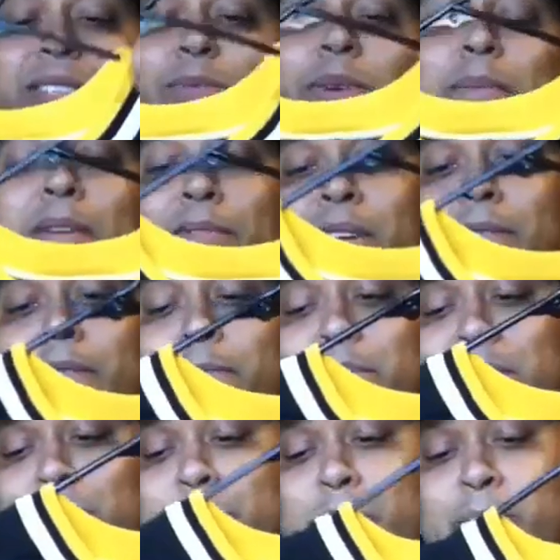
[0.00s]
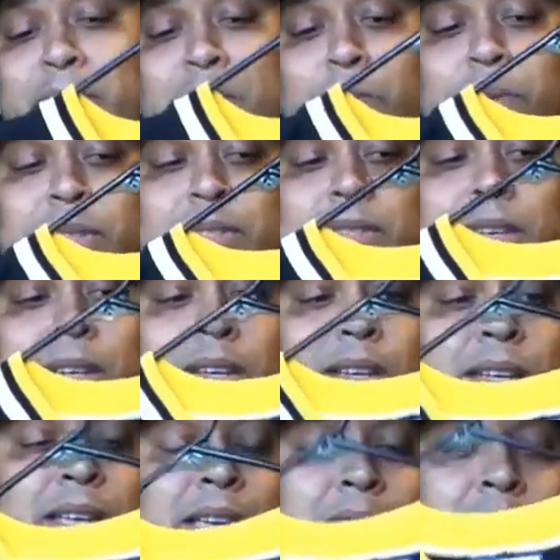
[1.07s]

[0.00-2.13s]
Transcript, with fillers: This is one of my favorite Pittsburgh Penguins uh,